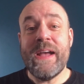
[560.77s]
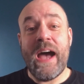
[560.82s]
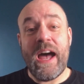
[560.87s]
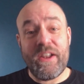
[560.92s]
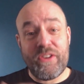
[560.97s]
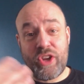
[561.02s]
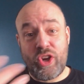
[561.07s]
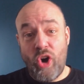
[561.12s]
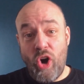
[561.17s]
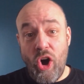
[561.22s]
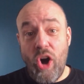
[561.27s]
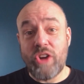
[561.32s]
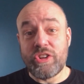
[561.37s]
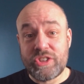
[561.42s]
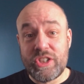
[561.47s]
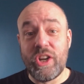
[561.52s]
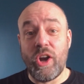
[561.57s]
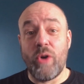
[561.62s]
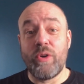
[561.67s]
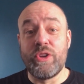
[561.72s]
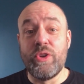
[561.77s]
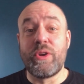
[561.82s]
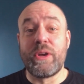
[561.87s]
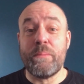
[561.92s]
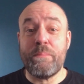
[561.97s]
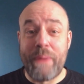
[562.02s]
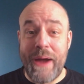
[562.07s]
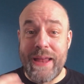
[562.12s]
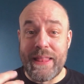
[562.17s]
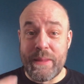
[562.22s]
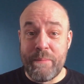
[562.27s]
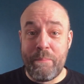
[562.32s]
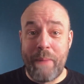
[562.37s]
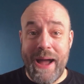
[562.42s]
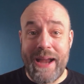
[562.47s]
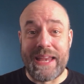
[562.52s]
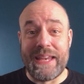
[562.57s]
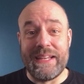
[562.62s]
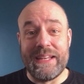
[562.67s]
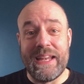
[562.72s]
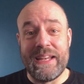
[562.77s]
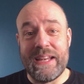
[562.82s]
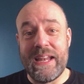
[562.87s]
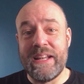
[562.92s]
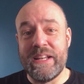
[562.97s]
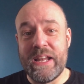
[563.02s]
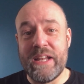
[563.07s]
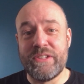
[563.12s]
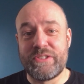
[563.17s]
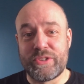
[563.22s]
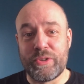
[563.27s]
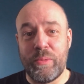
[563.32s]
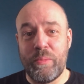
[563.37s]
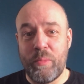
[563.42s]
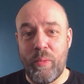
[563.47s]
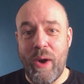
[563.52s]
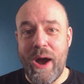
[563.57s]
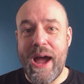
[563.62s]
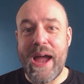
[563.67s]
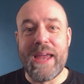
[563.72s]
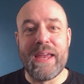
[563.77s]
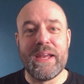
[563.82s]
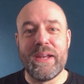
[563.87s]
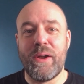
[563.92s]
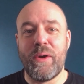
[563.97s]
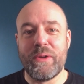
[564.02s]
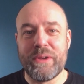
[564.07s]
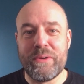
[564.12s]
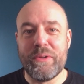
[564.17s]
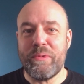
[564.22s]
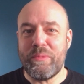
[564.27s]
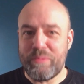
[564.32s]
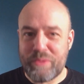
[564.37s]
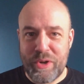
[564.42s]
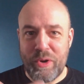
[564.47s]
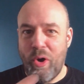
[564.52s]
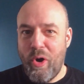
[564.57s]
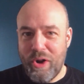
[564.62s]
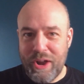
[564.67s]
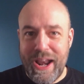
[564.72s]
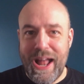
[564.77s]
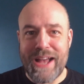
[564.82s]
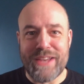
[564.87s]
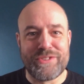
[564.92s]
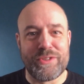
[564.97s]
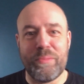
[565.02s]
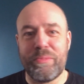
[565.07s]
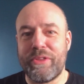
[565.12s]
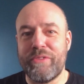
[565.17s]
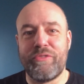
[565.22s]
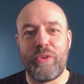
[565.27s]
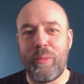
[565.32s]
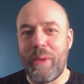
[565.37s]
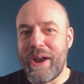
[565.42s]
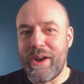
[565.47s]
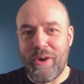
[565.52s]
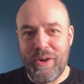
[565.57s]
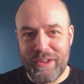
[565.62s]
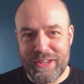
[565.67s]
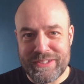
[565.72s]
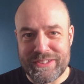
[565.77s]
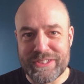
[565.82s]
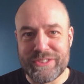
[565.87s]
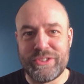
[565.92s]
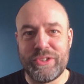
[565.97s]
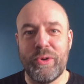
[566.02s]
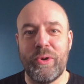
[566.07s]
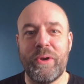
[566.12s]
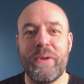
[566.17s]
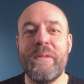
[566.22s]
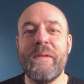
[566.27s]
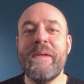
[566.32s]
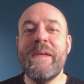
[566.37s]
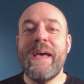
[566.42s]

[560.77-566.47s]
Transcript: And of course, you can pay them back in some way. You can organise something for when all this is done.